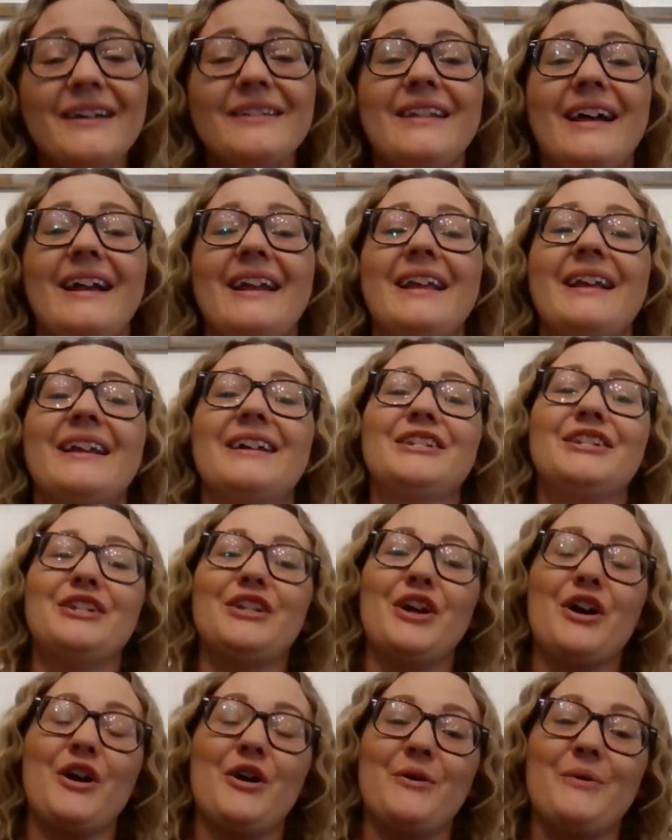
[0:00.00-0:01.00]
Letting us
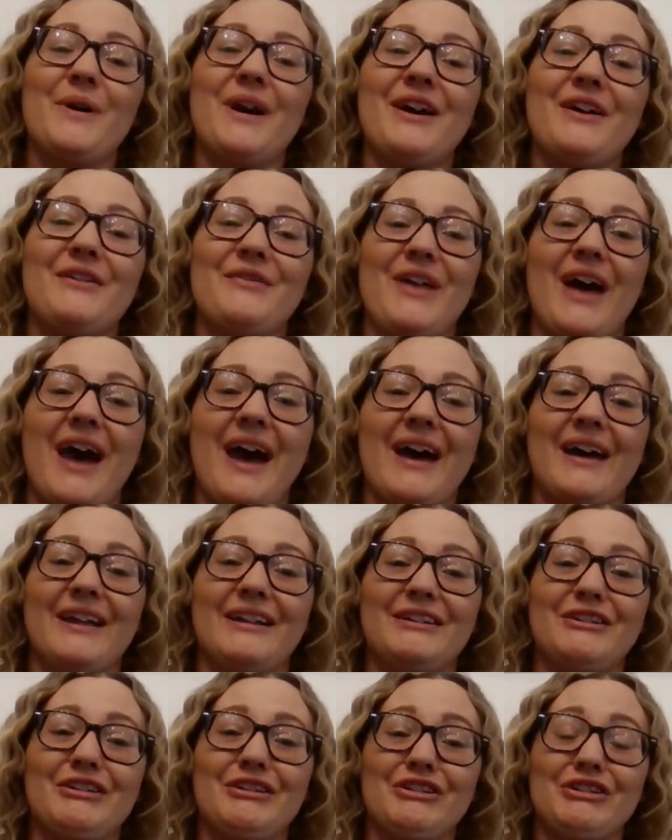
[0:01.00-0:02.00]
know
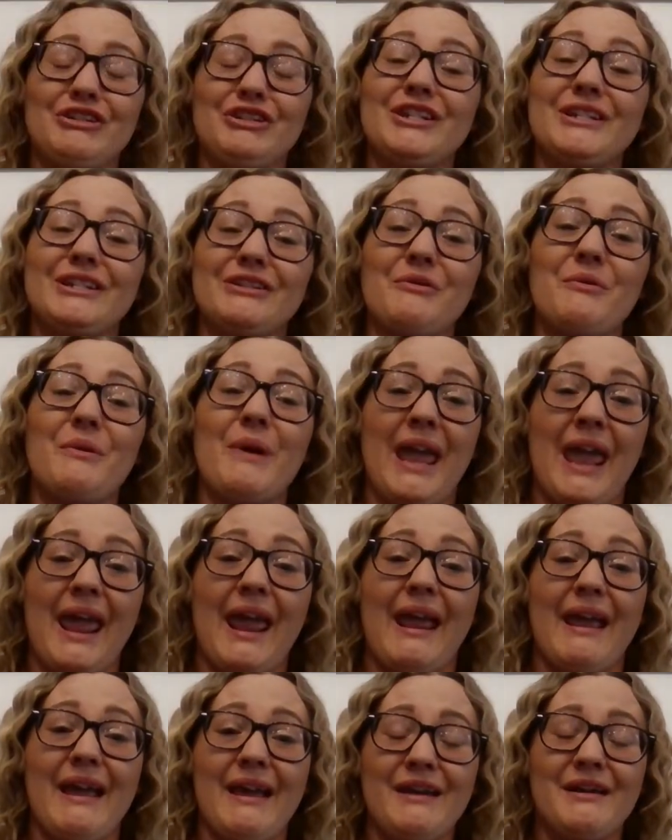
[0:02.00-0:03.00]
that she's
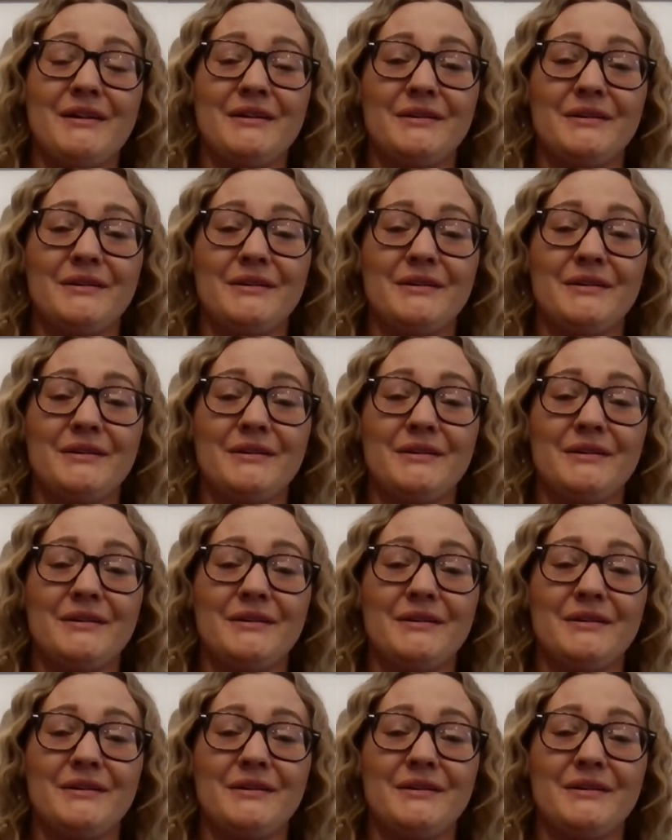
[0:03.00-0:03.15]
okay.